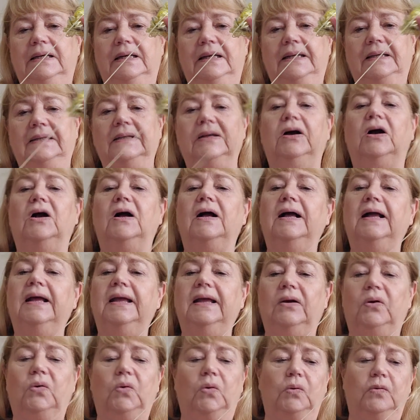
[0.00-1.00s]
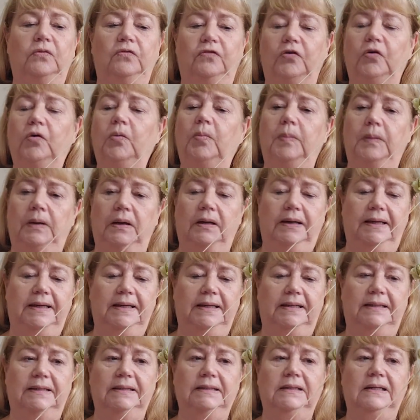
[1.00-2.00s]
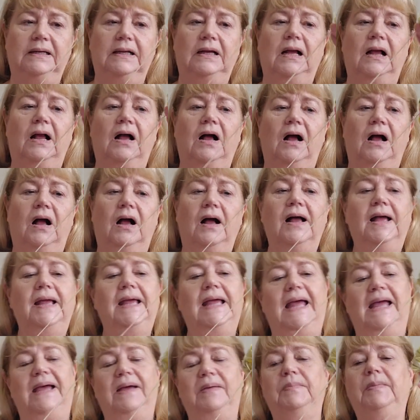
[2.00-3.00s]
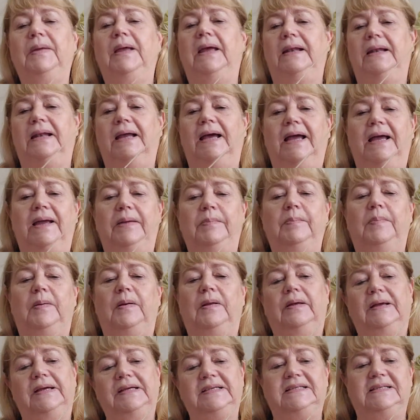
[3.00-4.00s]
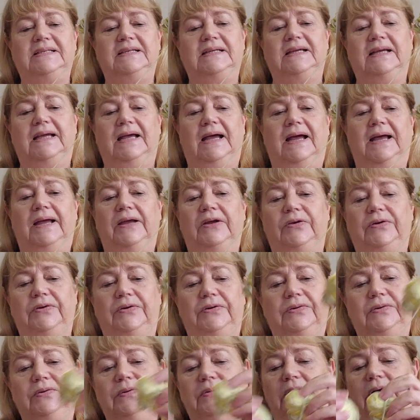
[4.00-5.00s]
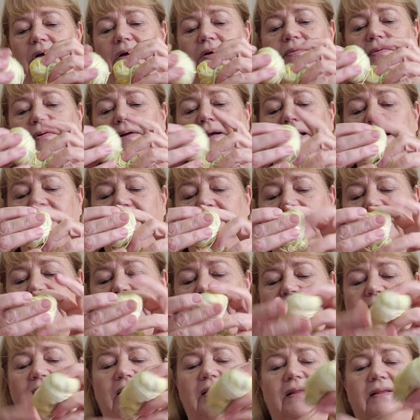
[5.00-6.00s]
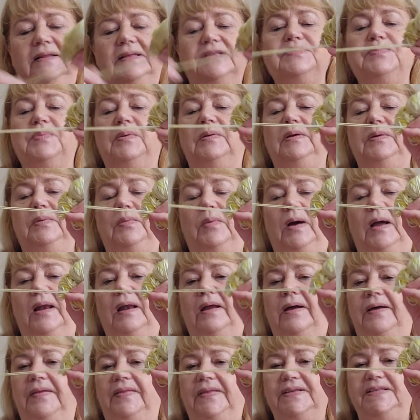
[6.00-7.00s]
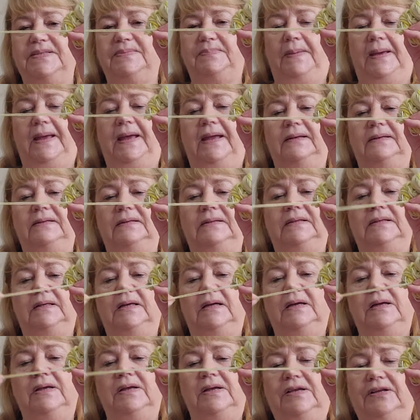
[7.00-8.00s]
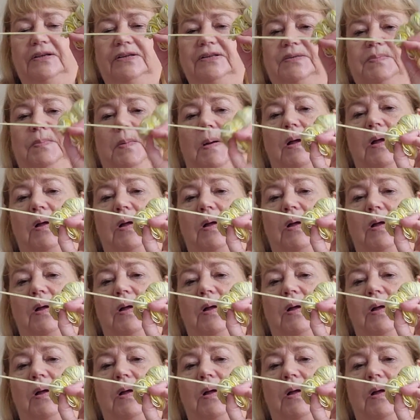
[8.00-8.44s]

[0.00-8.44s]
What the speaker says: and I or 4-ply yarn. I am an 8-ply DK girl. I really like it, and that's probably why I like this pattern, because by